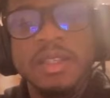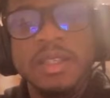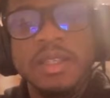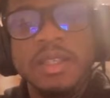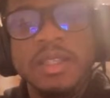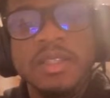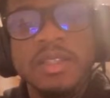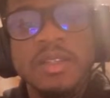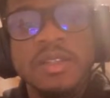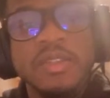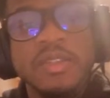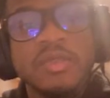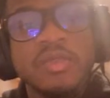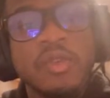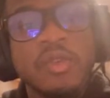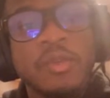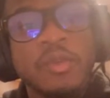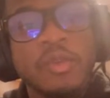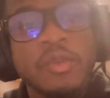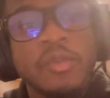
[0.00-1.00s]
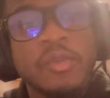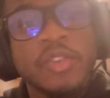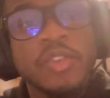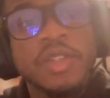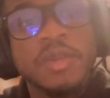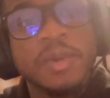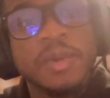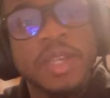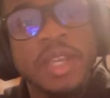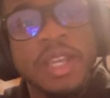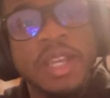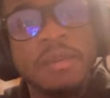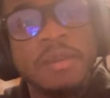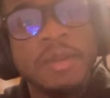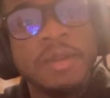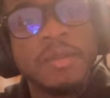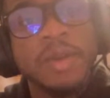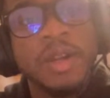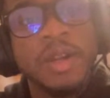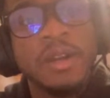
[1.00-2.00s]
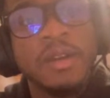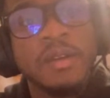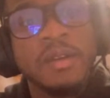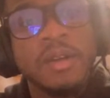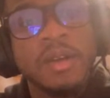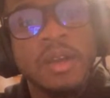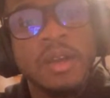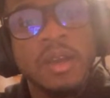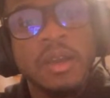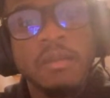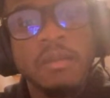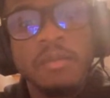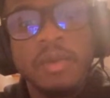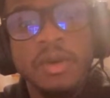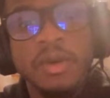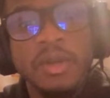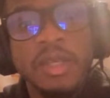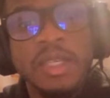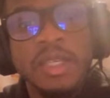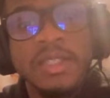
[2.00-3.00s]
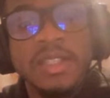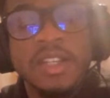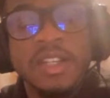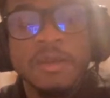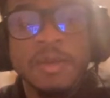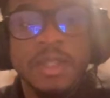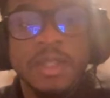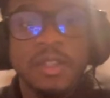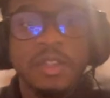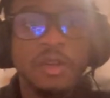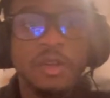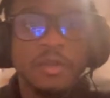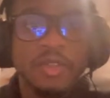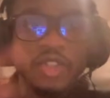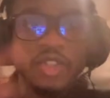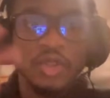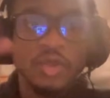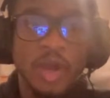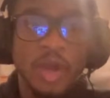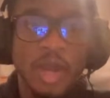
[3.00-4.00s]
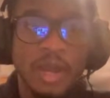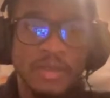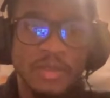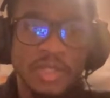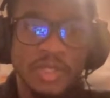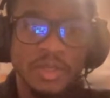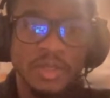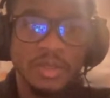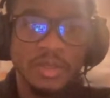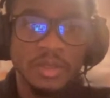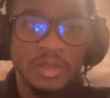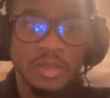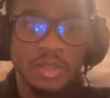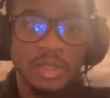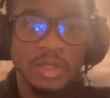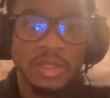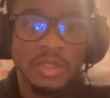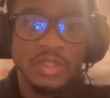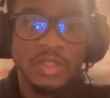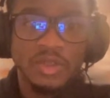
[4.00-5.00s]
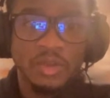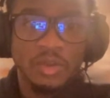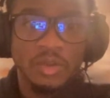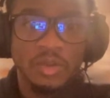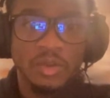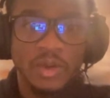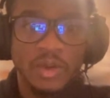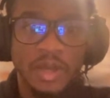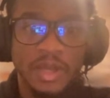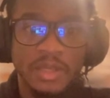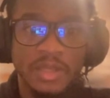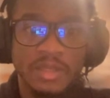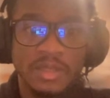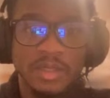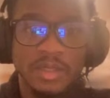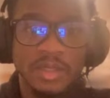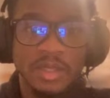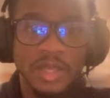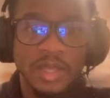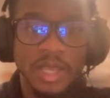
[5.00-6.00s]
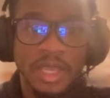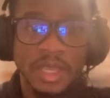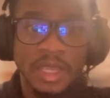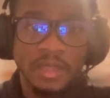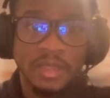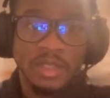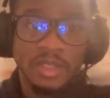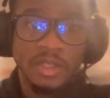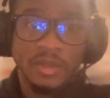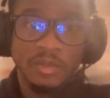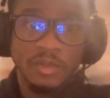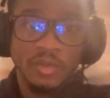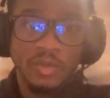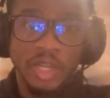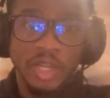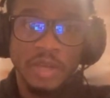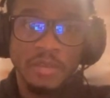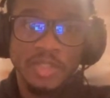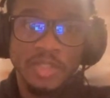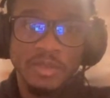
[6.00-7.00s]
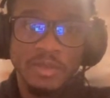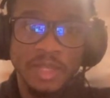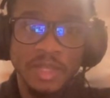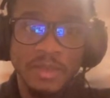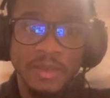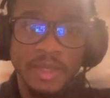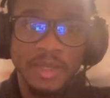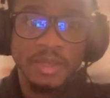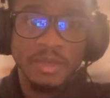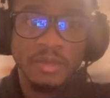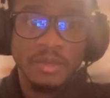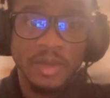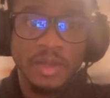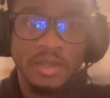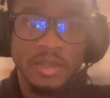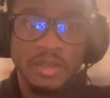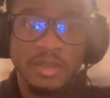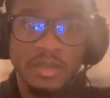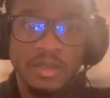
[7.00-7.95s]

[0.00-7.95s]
going to score more points per game than Brown, but he's going to be the number 2 option scoring wise, and the number 1 option playmaking wise.